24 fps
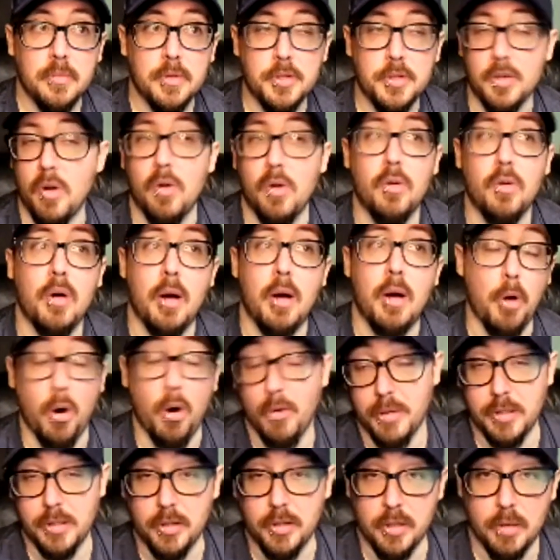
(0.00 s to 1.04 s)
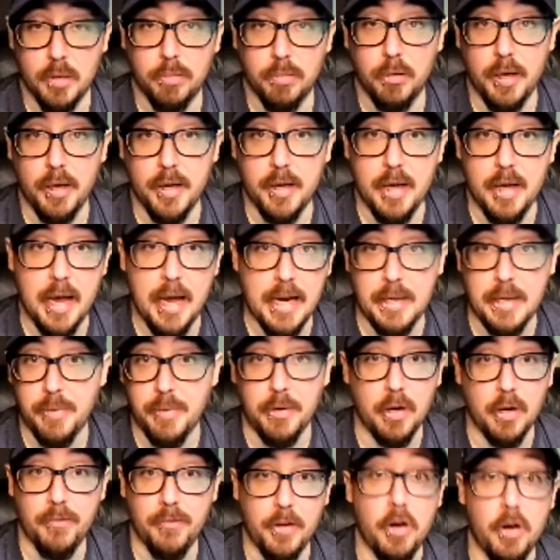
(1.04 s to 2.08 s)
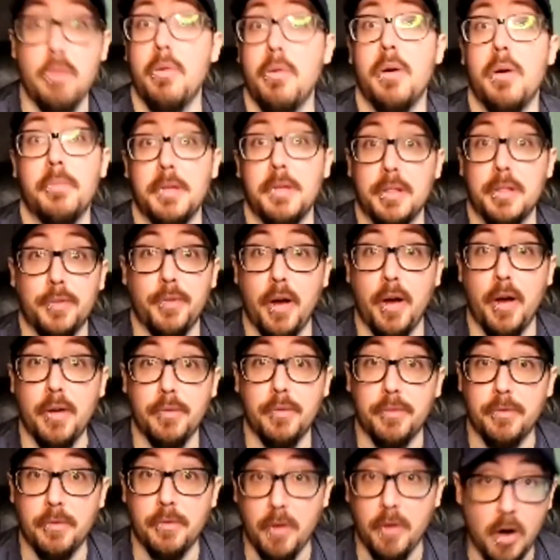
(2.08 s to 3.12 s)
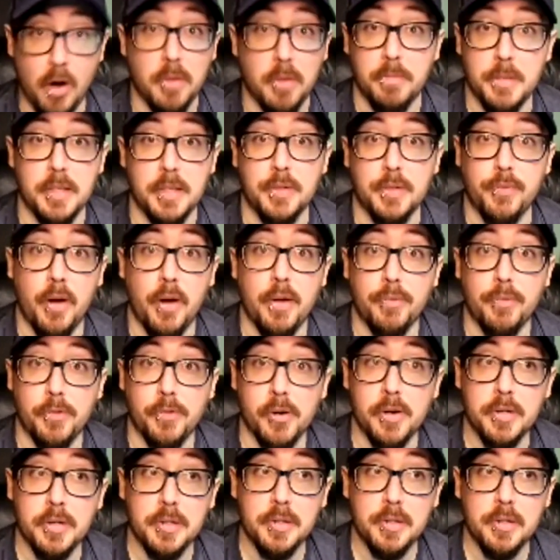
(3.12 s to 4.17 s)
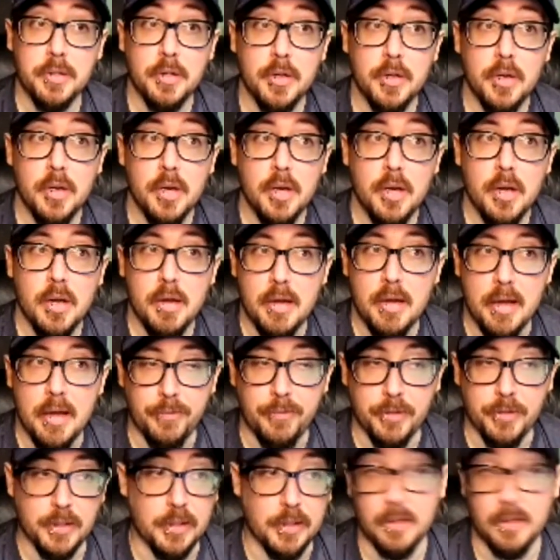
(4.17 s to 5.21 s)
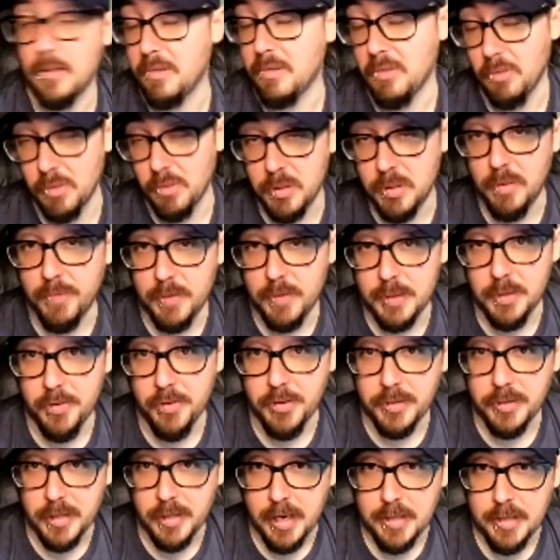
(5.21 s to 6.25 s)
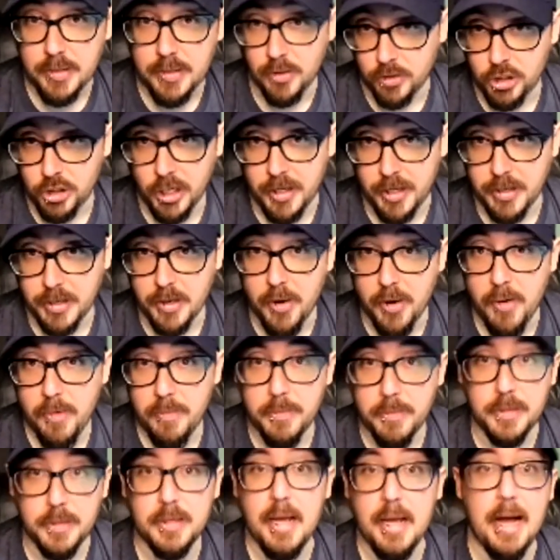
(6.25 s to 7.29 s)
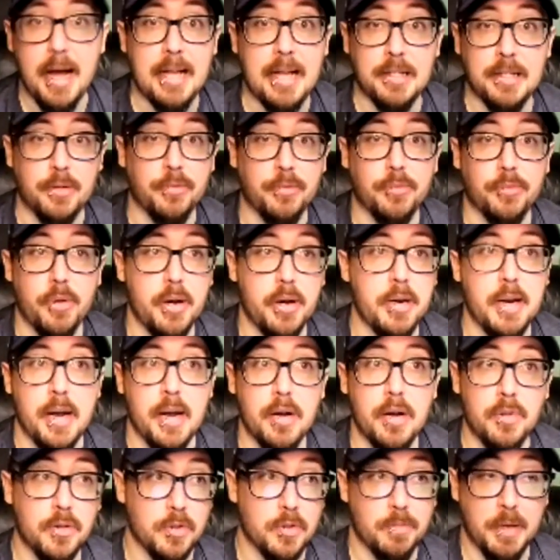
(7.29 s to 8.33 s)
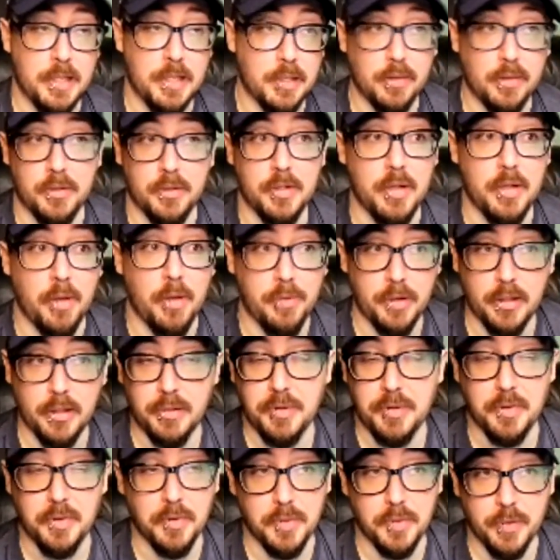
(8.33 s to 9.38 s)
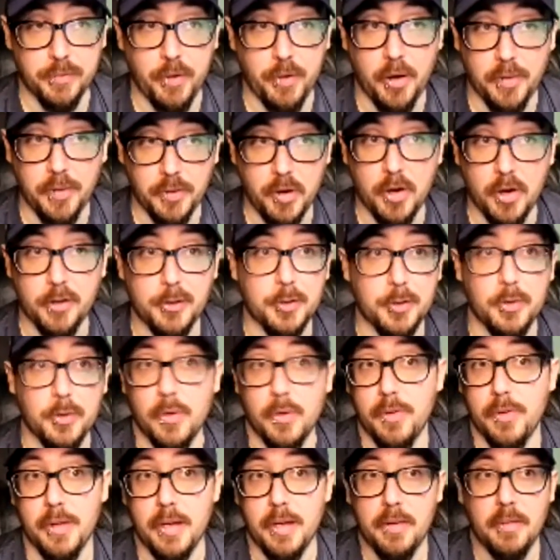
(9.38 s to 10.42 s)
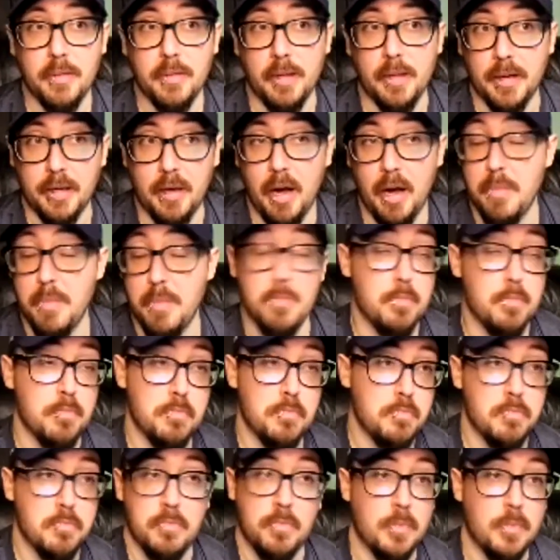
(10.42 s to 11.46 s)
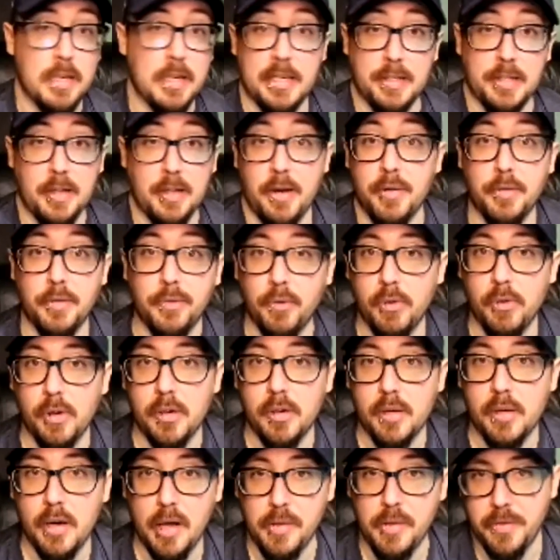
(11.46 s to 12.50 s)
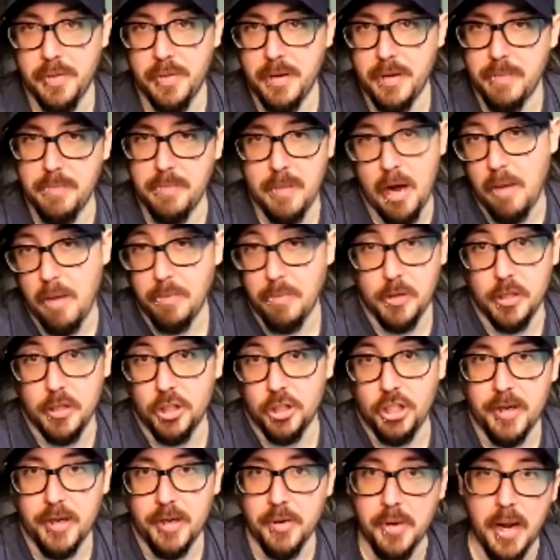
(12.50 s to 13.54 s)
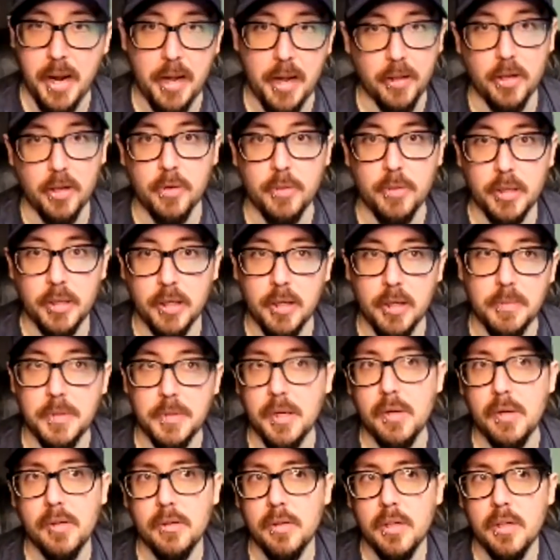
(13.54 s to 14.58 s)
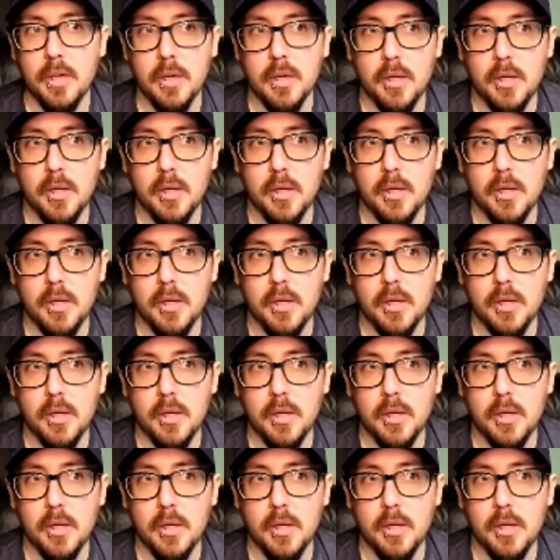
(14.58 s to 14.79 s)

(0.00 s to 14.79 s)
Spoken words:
So I'm always going to play anything available on PS5 first. If it's exclusive to Series X, I'll check it out. But as of right now, there's basically nothing exclusive on the console that like I'm excited for, other than I'm going to check out Halo when it comes out.